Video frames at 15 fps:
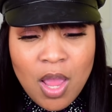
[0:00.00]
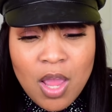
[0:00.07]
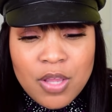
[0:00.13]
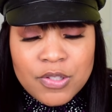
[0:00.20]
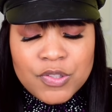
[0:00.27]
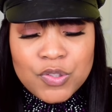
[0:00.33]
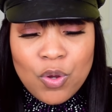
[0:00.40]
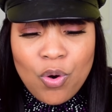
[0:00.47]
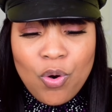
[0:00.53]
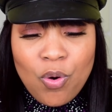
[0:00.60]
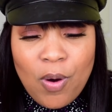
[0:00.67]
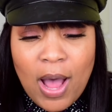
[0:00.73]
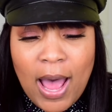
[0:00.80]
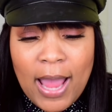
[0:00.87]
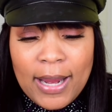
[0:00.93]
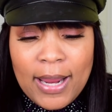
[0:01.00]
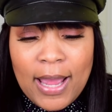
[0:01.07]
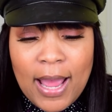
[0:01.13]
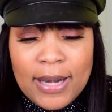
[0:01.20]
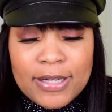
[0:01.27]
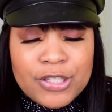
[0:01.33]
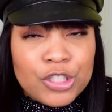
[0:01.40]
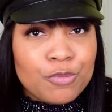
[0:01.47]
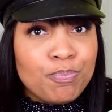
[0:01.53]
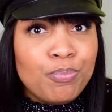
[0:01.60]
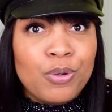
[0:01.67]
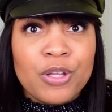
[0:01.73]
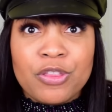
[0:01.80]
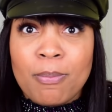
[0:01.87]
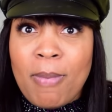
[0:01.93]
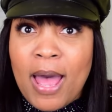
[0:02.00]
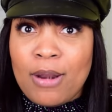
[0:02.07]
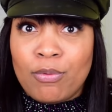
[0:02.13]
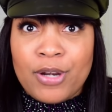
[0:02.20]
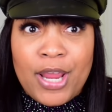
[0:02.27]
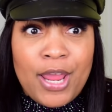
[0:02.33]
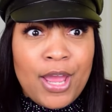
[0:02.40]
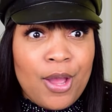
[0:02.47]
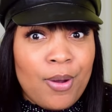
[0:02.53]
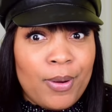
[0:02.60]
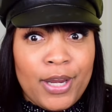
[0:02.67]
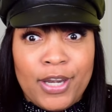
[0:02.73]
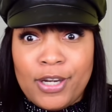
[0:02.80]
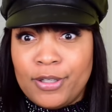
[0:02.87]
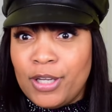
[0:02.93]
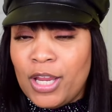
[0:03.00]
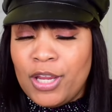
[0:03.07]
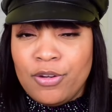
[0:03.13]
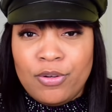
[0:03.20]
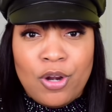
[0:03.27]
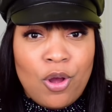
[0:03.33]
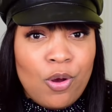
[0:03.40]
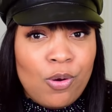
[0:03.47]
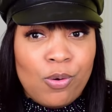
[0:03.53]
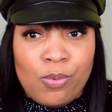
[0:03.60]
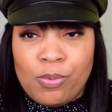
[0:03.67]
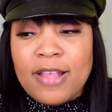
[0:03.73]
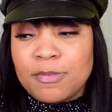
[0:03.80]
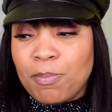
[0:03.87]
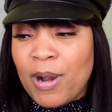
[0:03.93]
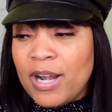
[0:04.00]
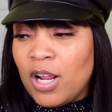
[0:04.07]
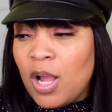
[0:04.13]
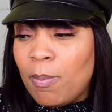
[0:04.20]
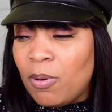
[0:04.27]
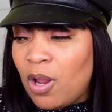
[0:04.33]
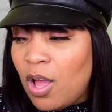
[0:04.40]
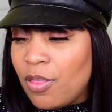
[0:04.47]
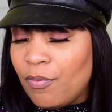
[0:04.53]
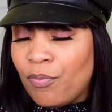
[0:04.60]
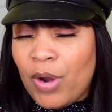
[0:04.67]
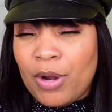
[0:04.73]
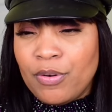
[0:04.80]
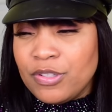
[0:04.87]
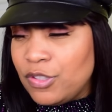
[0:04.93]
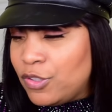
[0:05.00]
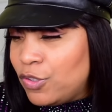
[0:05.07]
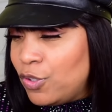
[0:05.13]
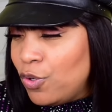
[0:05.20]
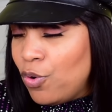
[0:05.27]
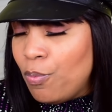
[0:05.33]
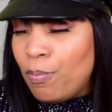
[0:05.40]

So I kind of just put the bottle down and, you know, sprayed a couple of other fragrances too.